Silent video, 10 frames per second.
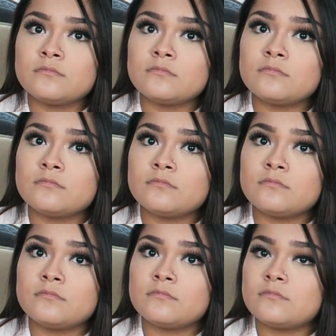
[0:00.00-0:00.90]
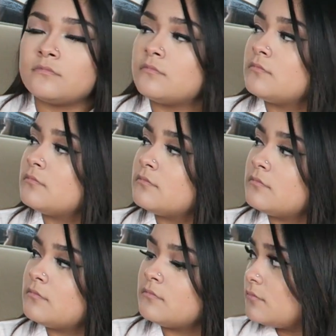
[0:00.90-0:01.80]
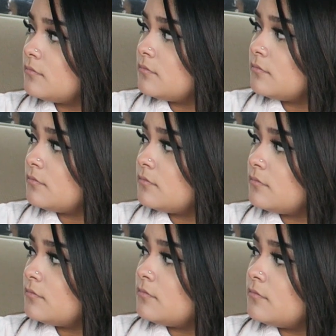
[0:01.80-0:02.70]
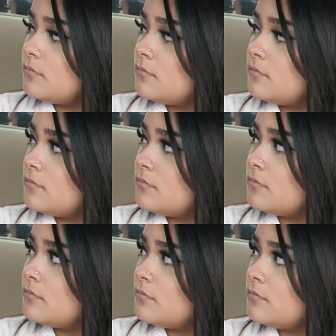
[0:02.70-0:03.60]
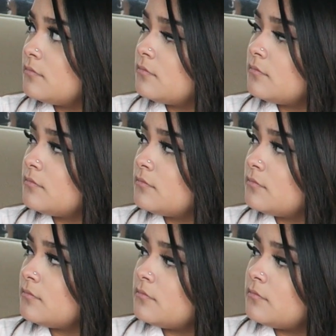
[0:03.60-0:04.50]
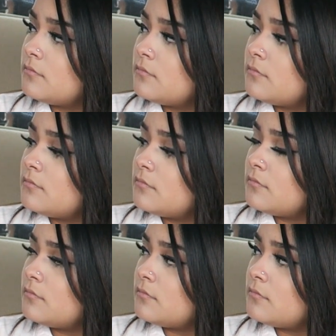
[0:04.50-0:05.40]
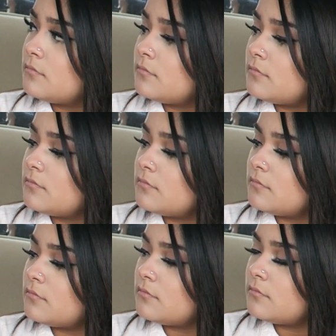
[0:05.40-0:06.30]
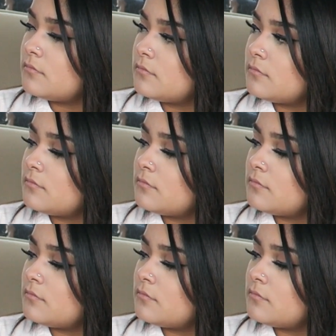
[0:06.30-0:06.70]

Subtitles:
(silent)